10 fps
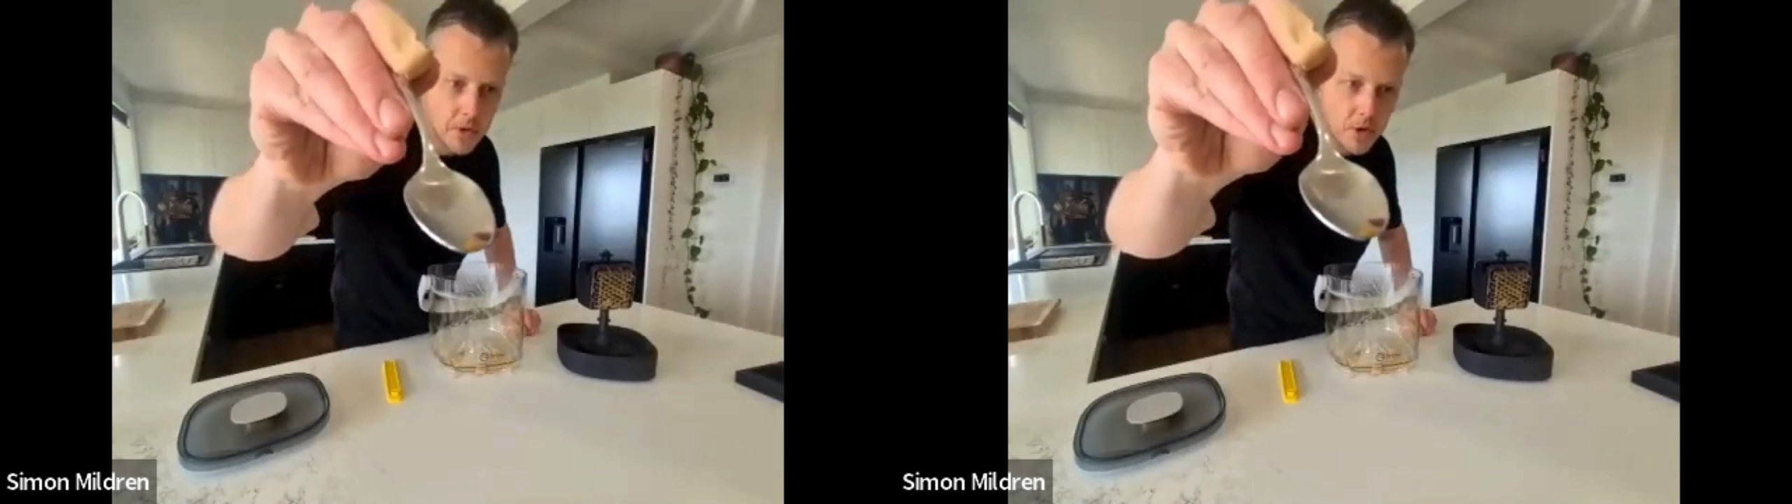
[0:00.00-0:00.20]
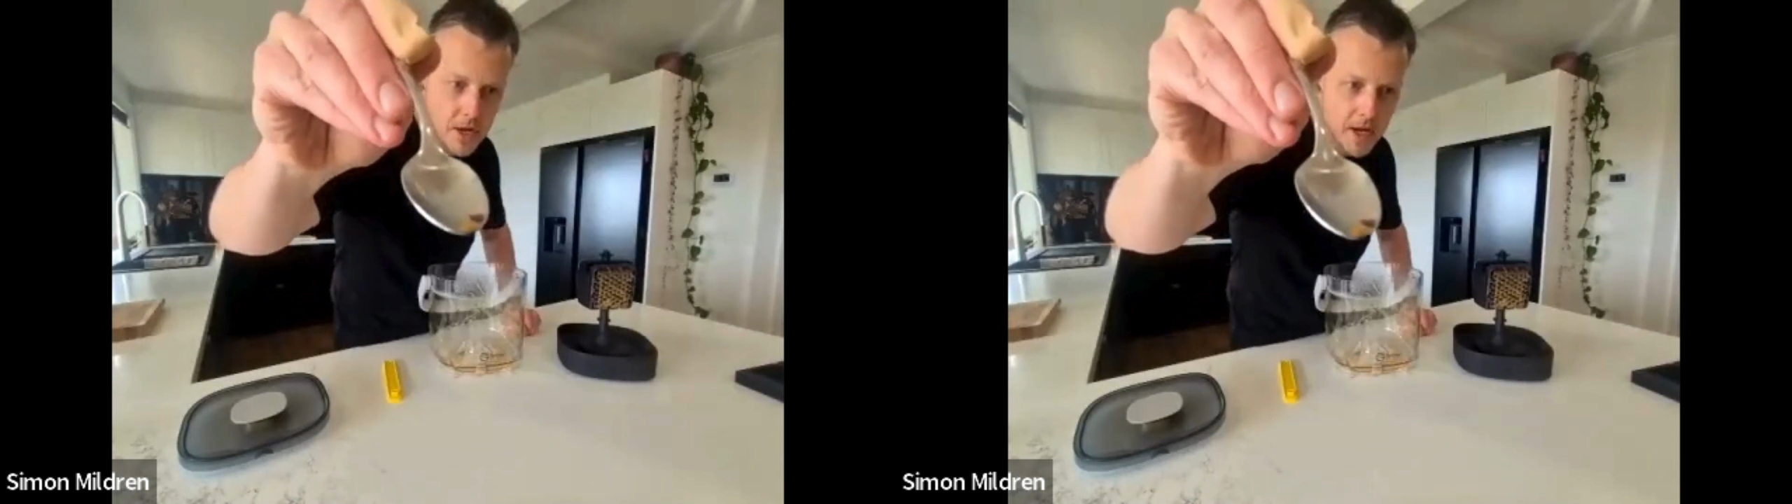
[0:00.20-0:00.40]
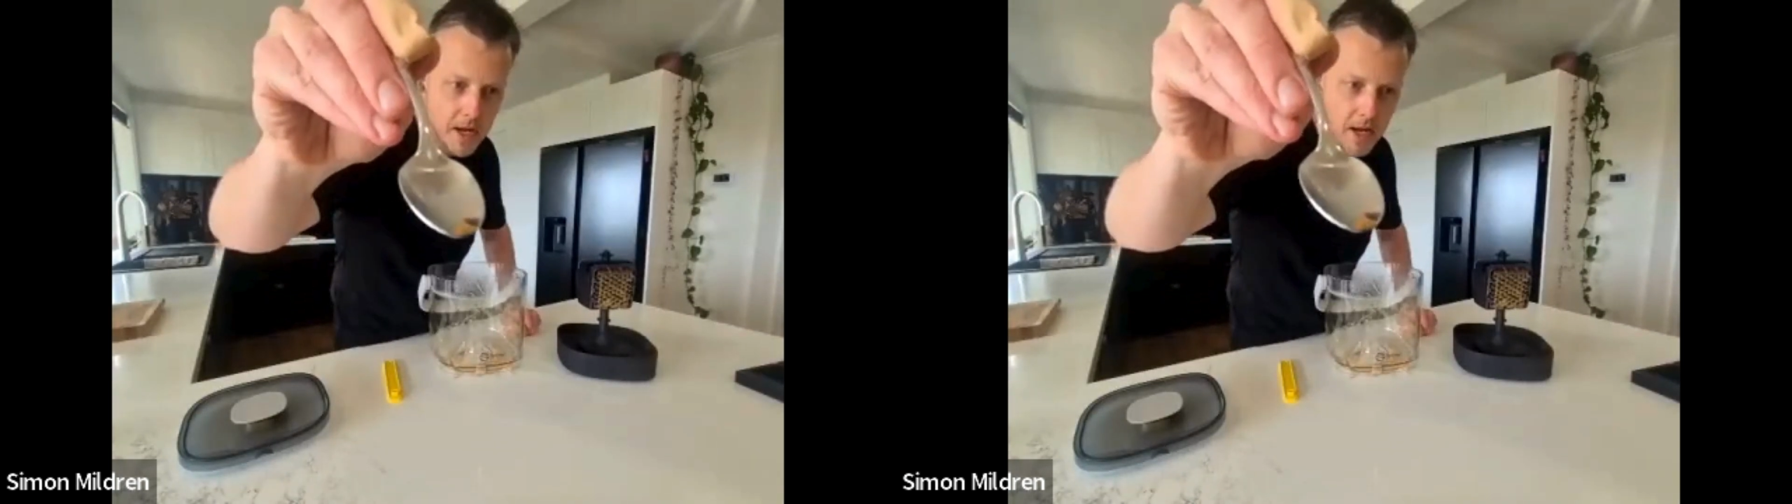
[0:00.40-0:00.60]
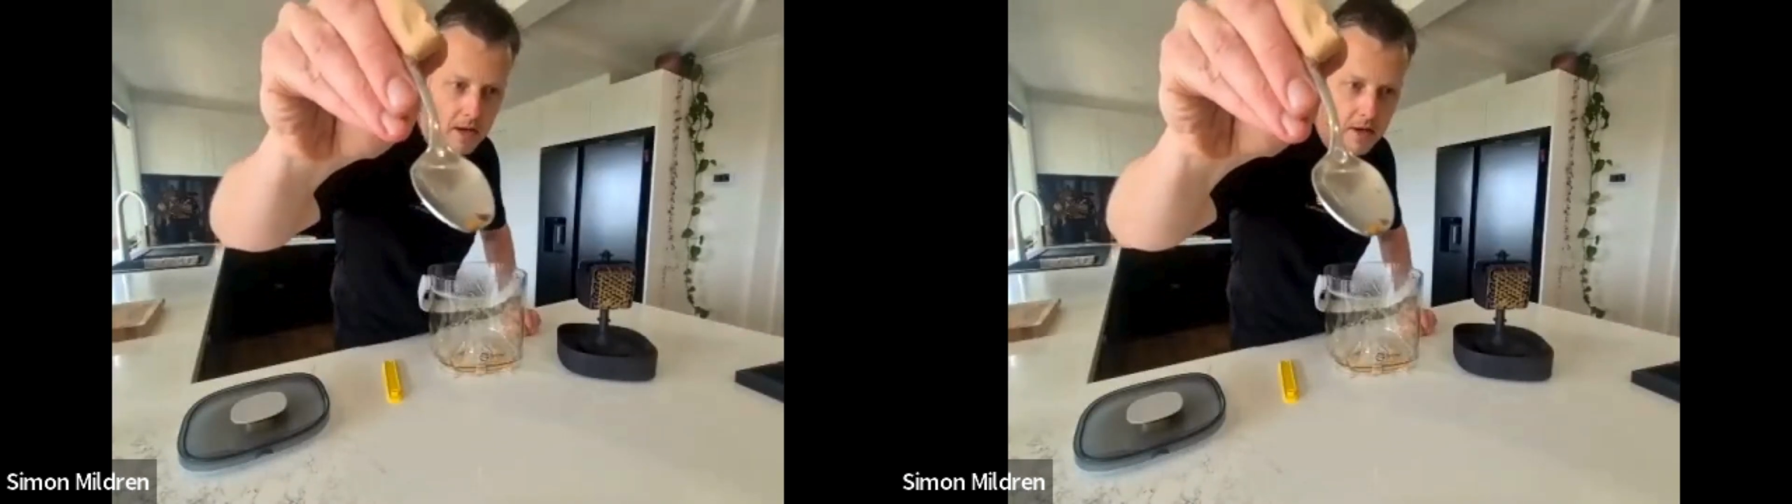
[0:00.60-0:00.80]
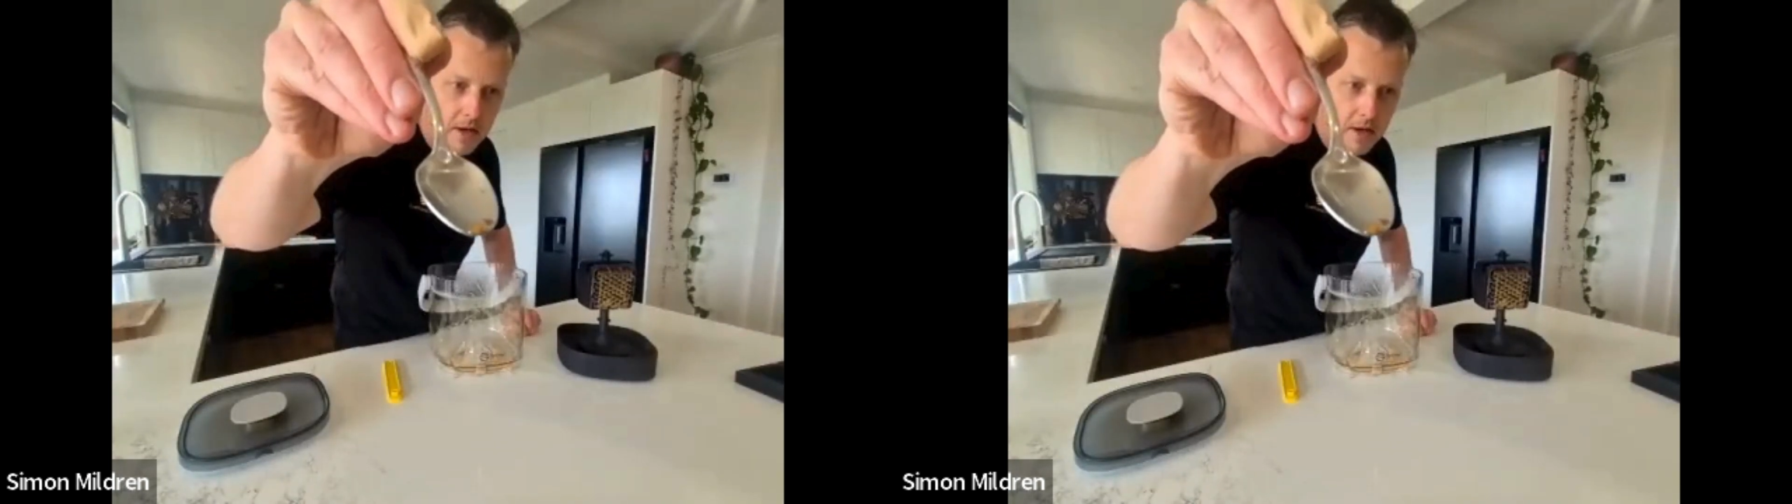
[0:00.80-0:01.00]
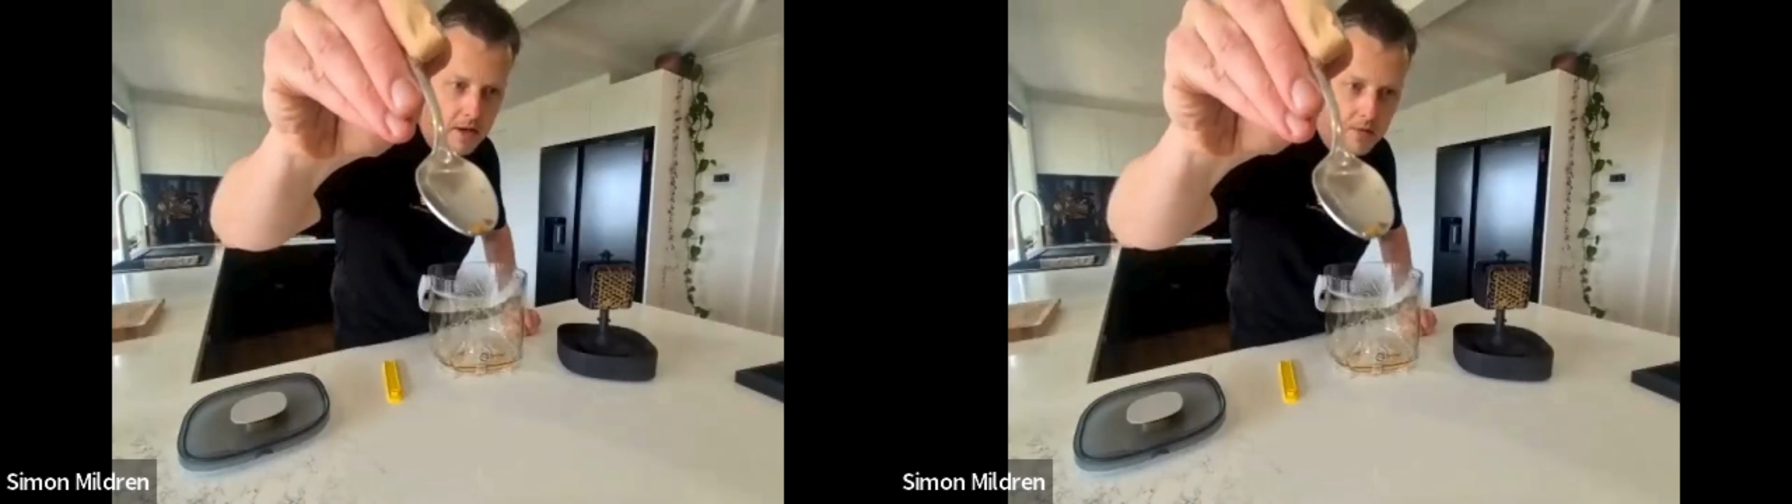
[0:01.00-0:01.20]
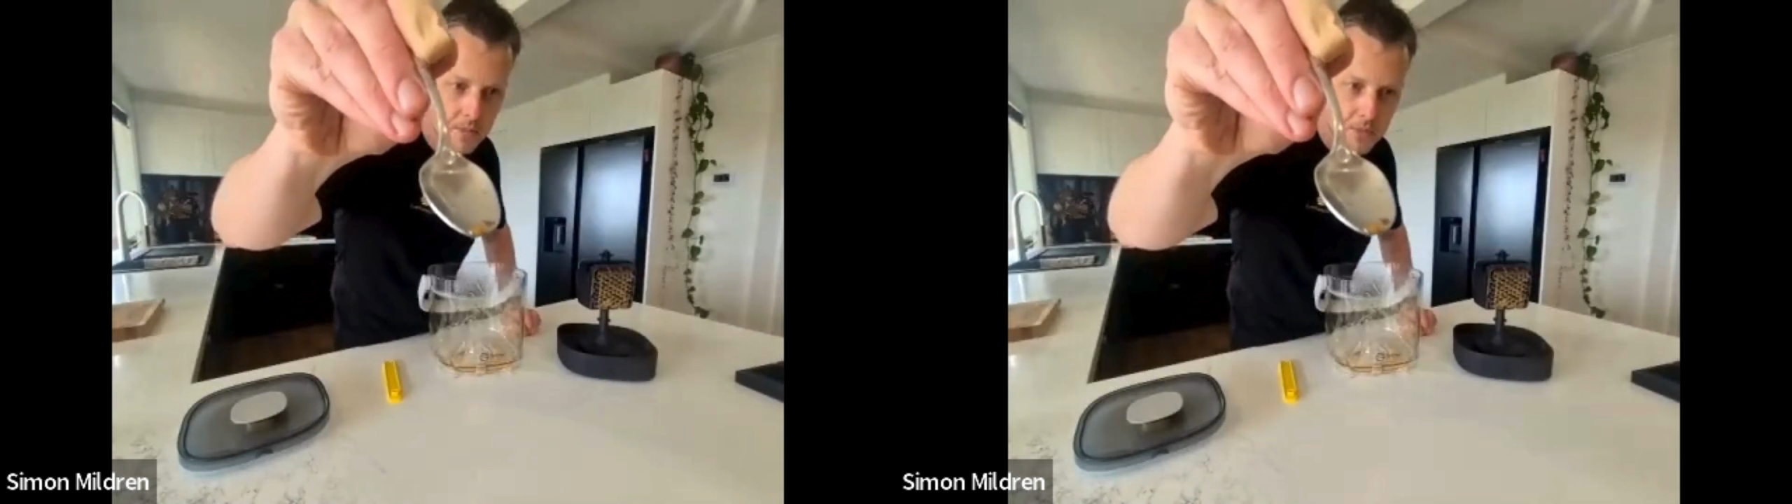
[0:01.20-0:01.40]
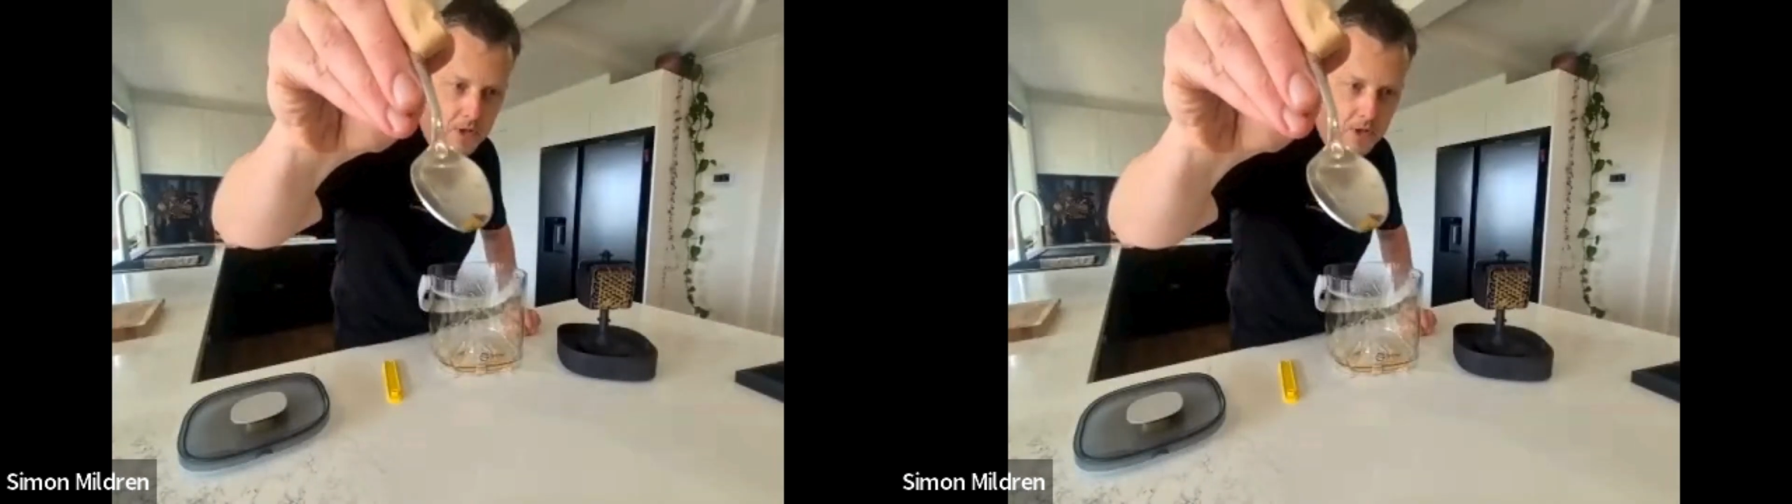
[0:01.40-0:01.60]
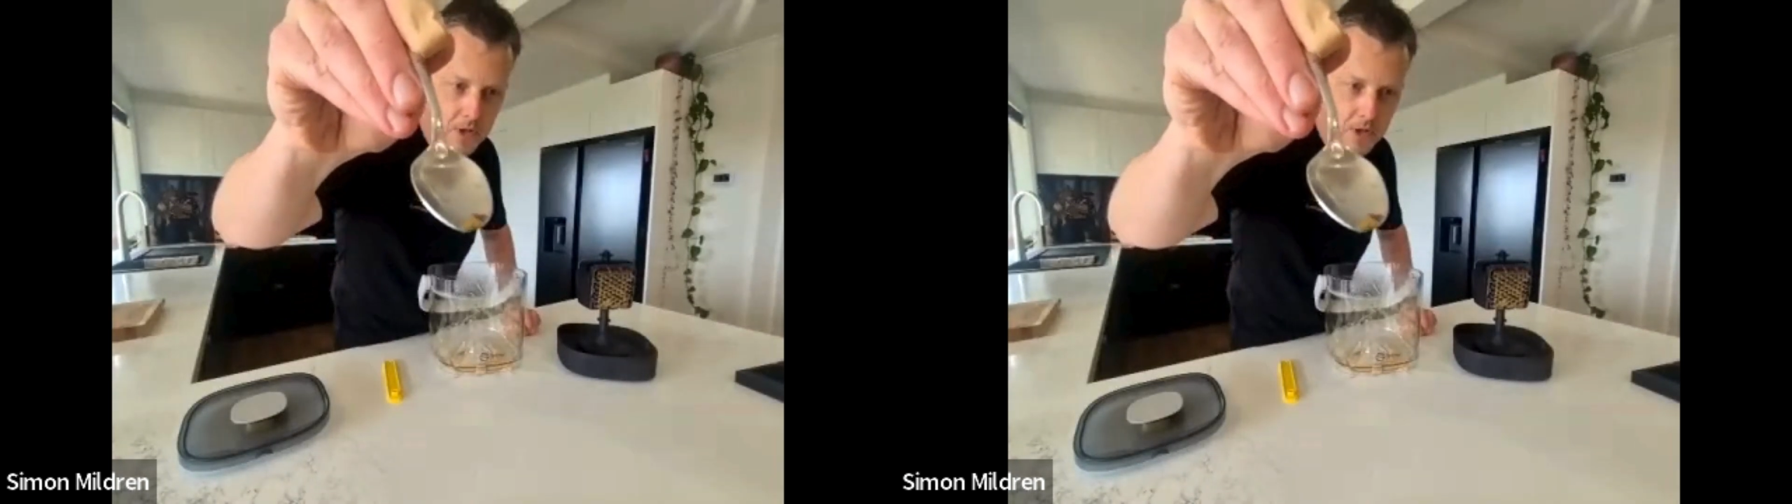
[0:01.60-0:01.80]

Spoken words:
on the end of